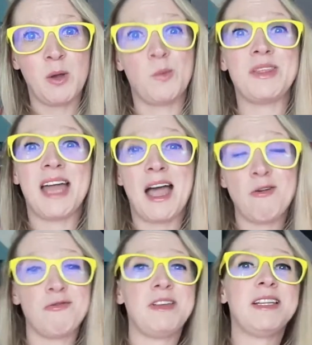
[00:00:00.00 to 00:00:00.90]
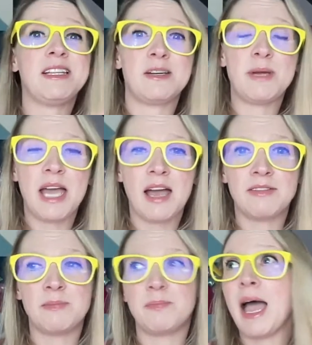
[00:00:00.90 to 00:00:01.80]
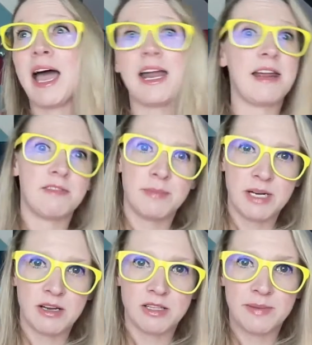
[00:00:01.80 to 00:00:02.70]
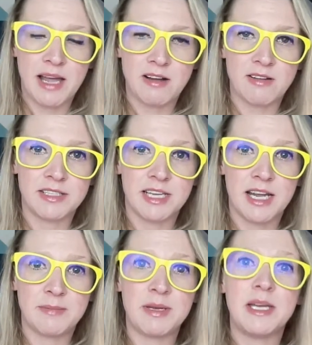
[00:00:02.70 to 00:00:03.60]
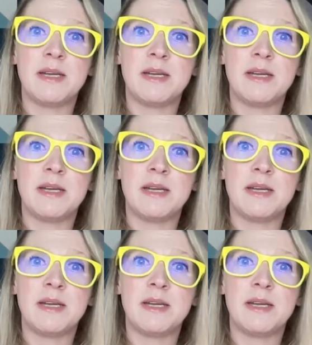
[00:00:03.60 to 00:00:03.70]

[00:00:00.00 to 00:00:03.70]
without feeling like we have to pat everybody on the back all the time?